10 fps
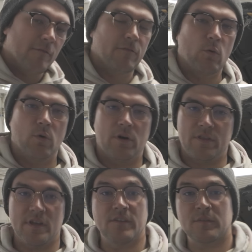for
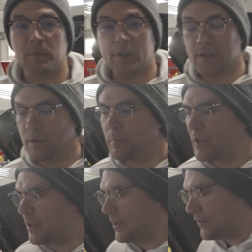the splitter,
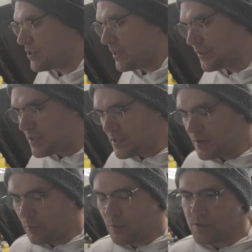because
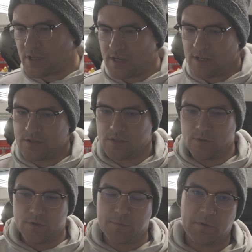GLTC rules is
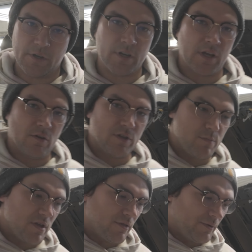your splitter can only
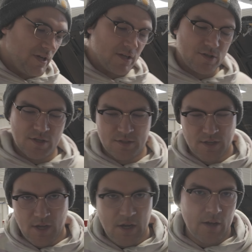be 3
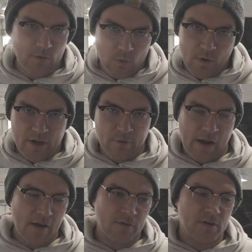inches the whole way
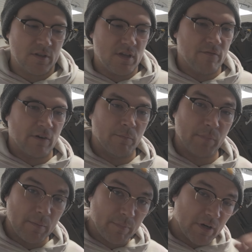around the front
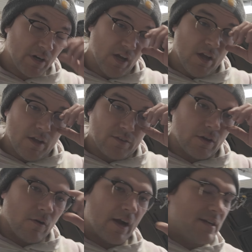bumper.
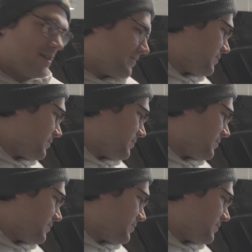So I need